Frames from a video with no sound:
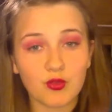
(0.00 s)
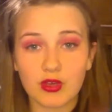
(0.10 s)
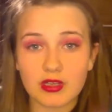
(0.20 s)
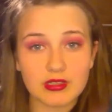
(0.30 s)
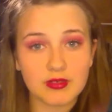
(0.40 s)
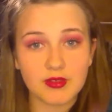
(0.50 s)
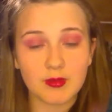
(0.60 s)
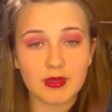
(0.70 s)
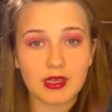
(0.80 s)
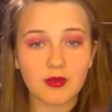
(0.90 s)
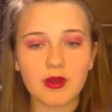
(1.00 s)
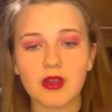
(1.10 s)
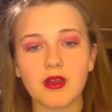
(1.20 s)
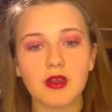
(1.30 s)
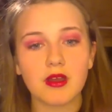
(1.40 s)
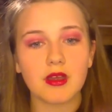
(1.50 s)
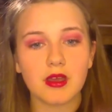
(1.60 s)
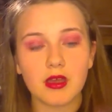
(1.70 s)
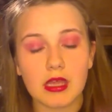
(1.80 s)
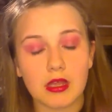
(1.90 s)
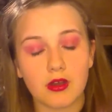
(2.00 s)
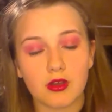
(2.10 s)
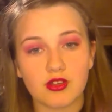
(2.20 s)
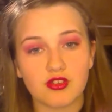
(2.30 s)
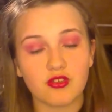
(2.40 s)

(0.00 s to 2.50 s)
feel free to leave them anywhere in our